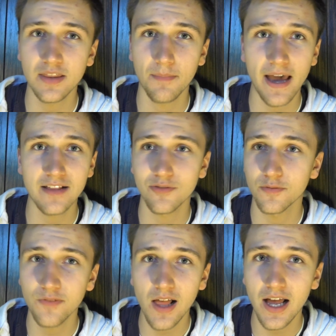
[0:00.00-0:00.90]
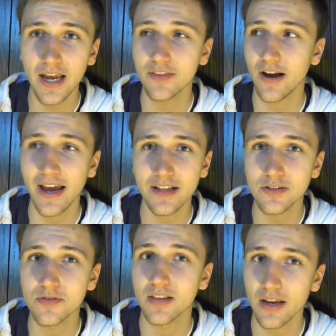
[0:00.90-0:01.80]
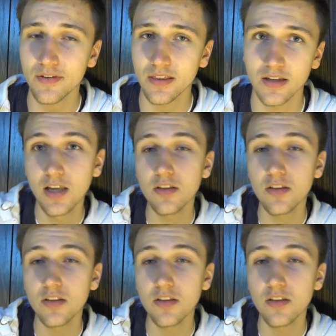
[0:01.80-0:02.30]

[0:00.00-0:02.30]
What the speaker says: the bats would fly, their attitudes and everything.